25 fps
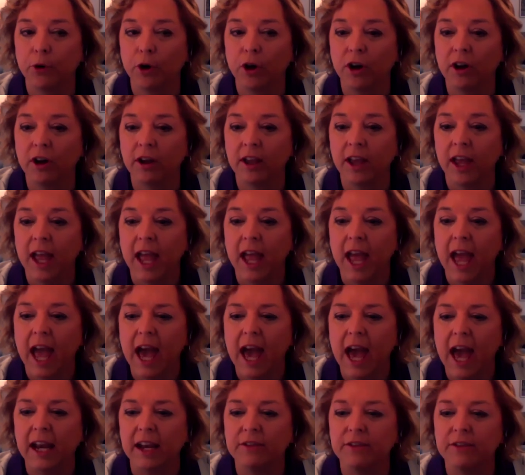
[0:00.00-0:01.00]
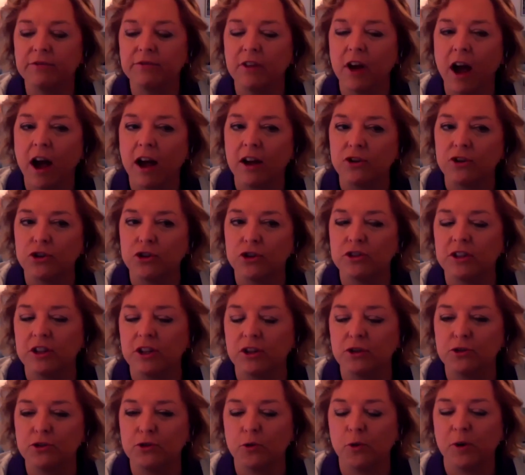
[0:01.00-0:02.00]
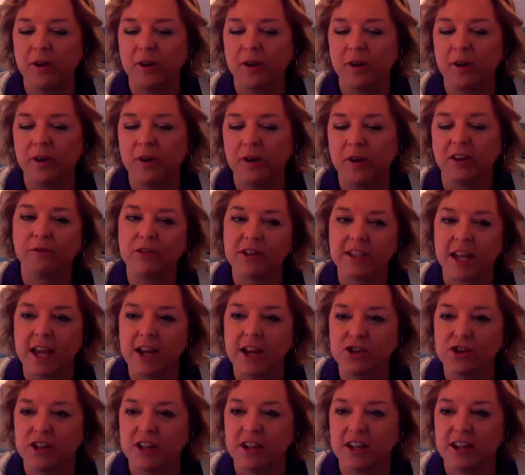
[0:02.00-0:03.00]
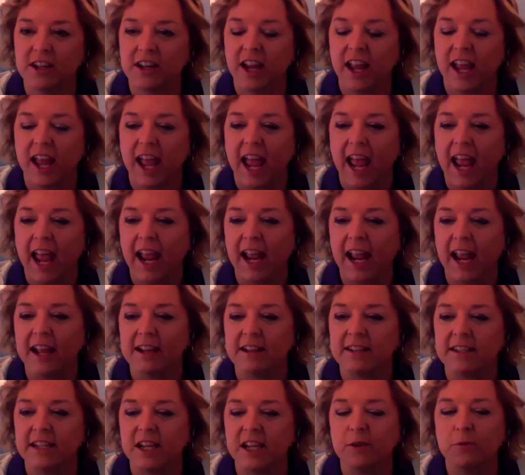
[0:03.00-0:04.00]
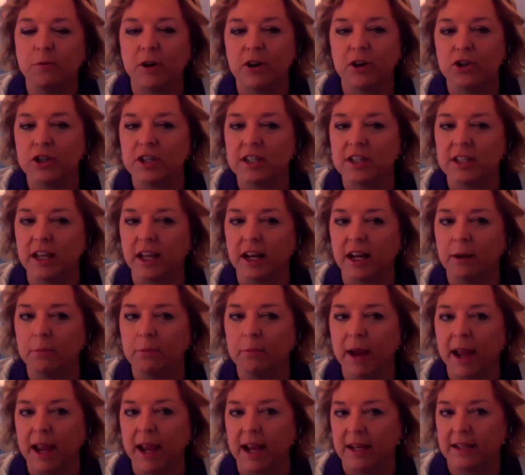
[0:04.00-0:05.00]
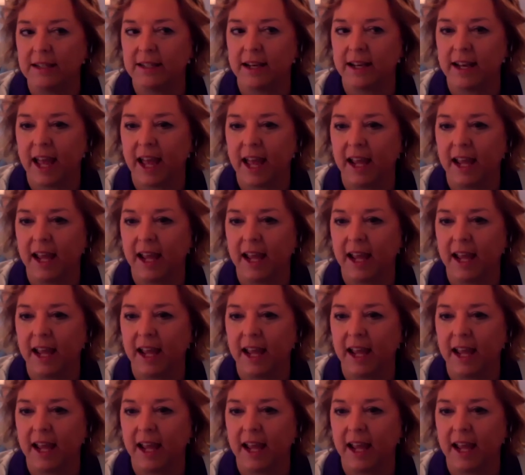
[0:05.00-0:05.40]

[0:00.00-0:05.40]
Brooke, and if not, just enjoy the conversation and seeing what she's going to make